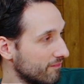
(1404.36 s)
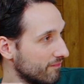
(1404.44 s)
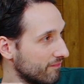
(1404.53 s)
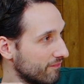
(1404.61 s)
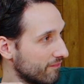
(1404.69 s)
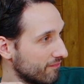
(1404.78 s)

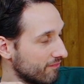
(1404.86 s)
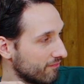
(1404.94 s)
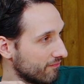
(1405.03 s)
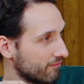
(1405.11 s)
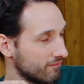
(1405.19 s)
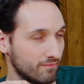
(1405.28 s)

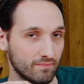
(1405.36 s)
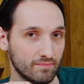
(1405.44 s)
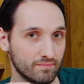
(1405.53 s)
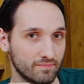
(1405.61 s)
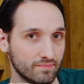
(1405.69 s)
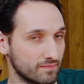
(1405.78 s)

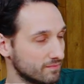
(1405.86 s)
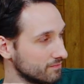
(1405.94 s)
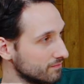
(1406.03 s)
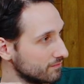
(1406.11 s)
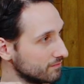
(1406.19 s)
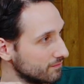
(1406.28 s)

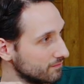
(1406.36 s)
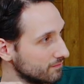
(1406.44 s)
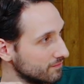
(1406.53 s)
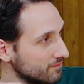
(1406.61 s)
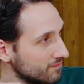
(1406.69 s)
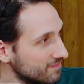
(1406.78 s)

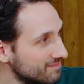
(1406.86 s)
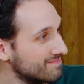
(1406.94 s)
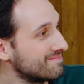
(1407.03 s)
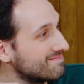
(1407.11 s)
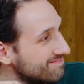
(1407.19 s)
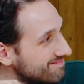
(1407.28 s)

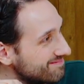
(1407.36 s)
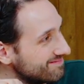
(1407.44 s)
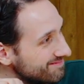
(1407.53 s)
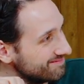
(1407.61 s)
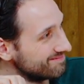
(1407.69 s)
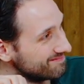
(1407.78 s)

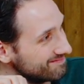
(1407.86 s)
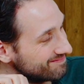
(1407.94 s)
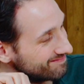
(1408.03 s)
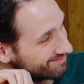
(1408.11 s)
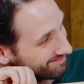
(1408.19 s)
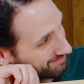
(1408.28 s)

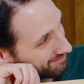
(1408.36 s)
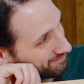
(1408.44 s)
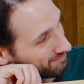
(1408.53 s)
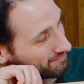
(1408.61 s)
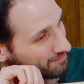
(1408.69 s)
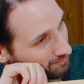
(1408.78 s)

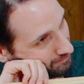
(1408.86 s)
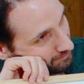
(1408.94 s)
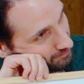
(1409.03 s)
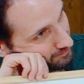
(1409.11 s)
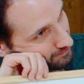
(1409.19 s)
No words are spoken by the person on screen.